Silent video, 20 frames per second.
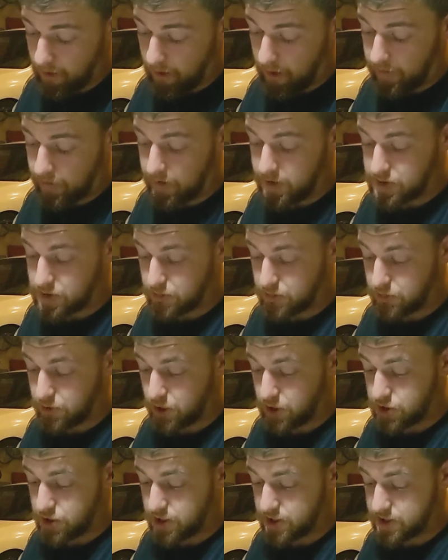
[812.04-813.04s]
And these are
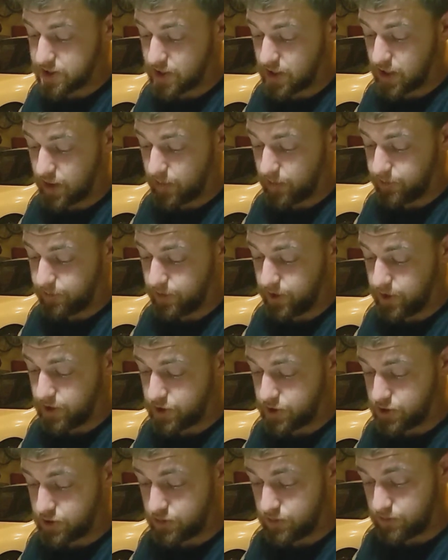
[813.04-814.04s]
projects that I will
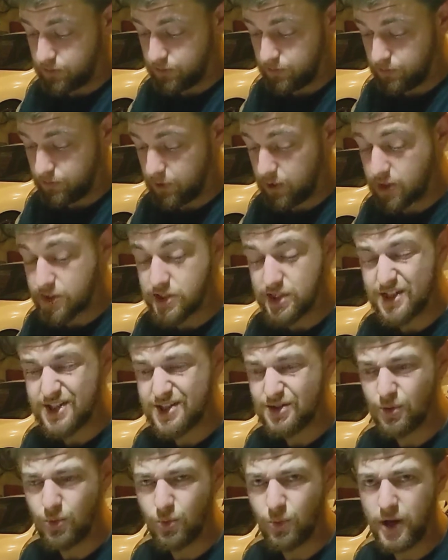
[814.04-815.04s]
finish because
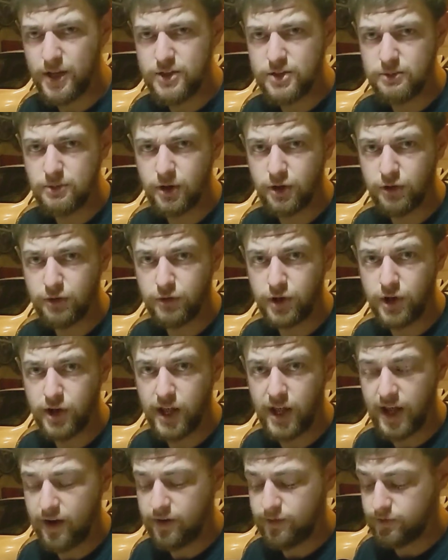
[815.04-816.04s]
it's way too much fun
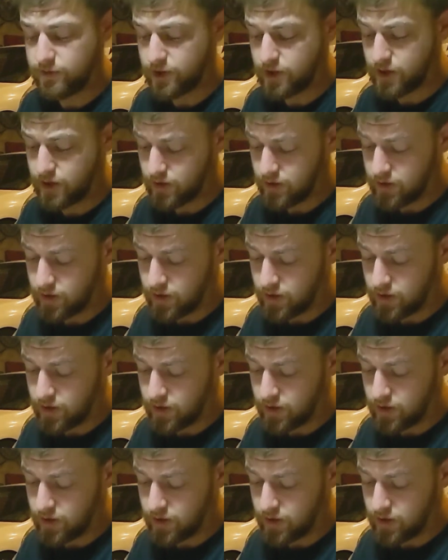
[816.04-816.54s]
to have